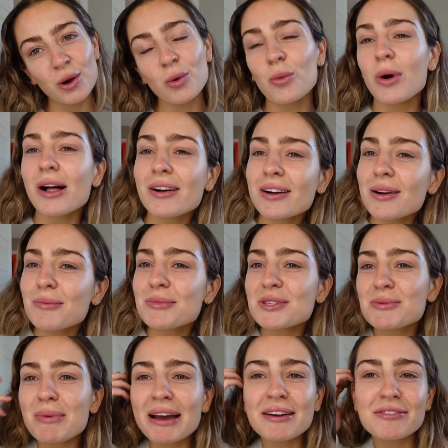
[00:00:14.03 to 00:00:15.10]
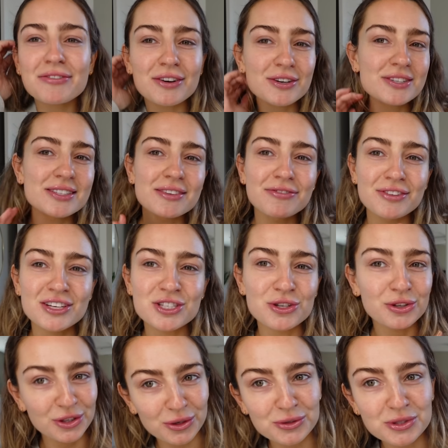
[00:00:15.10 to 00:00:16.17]
Welcome to my first
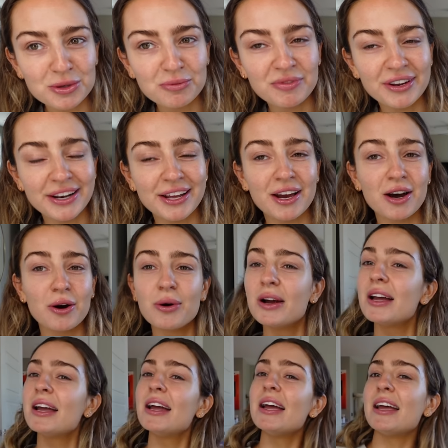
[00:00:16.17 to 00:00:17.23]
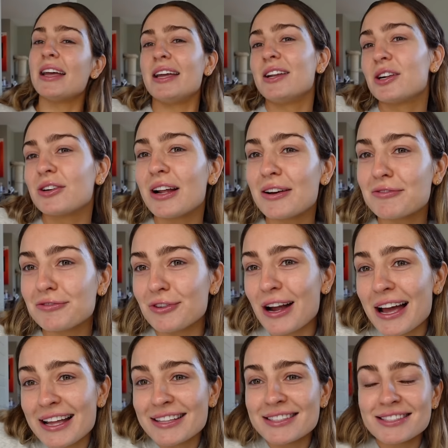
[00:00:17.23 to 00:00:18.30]
official YouTube video. Internet
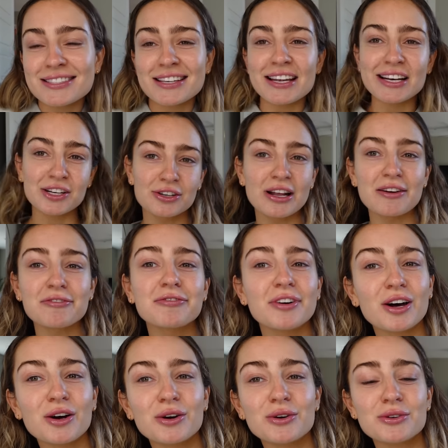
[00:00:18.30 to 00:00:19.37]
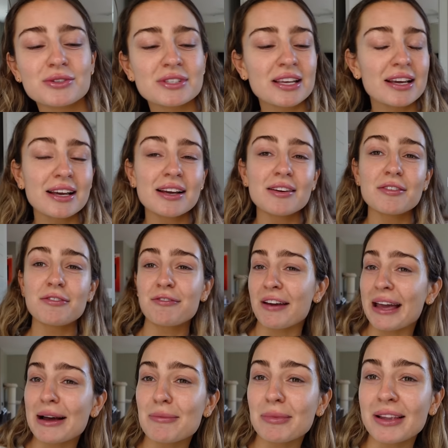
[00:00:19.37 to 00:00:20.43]
friends, internet foes,
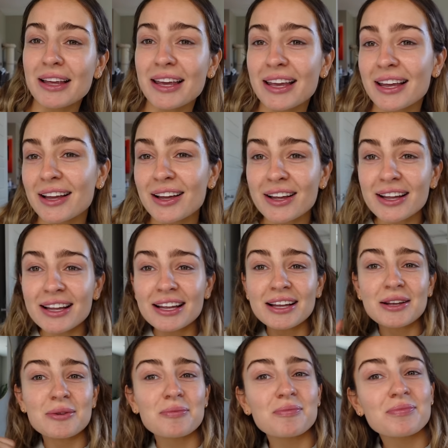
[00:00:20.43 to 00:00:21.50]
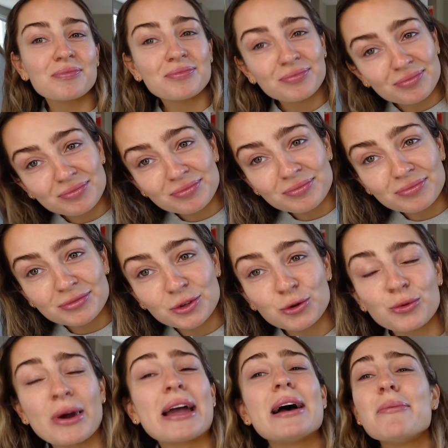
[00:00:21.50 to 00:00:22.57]
family,
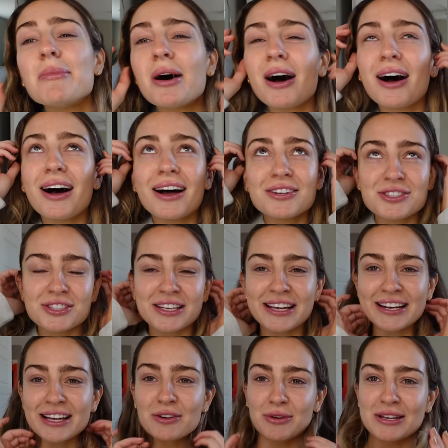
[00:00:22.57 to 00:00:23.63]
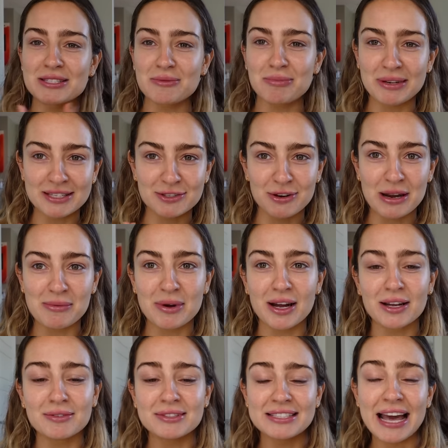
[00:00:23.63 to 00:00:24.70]
grandma, just kidding, rest in peace,
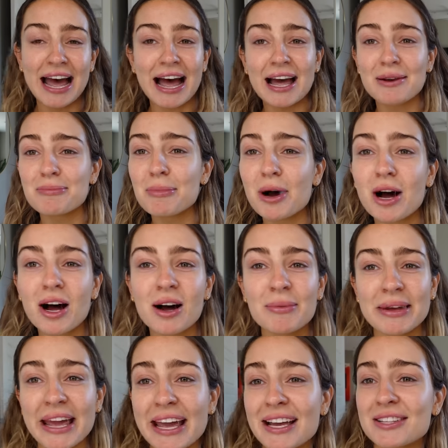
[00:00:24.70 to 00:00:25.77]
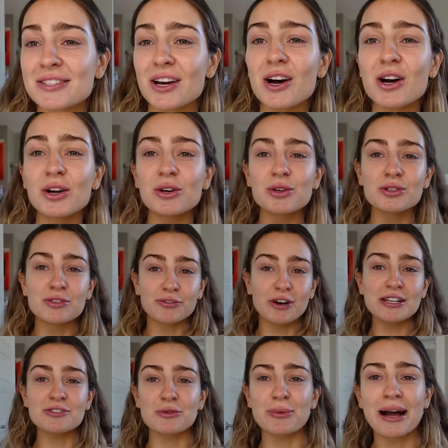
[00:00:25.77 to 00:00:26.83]
grandma, dad, mom, aunts, uncles,
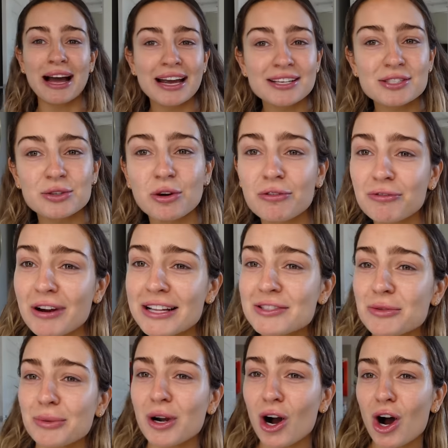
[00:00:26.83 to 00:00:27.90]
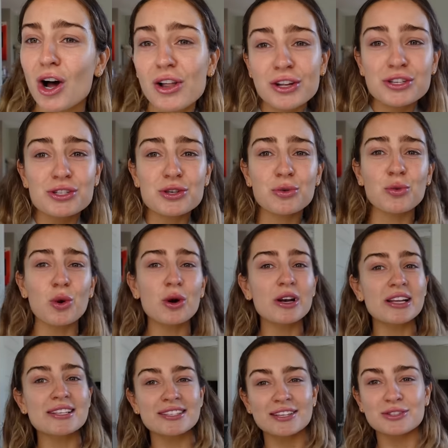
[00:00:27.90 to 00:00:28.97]
friends from high school, friends from college,
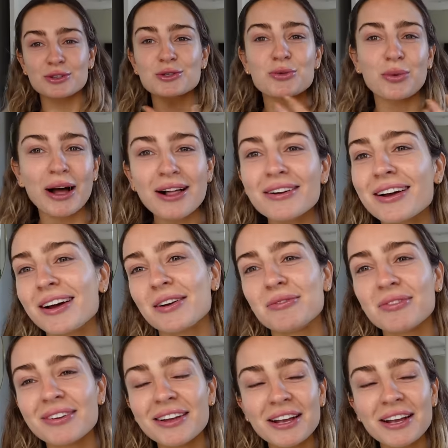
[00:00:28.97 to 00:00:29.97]
sorority sisters, welcome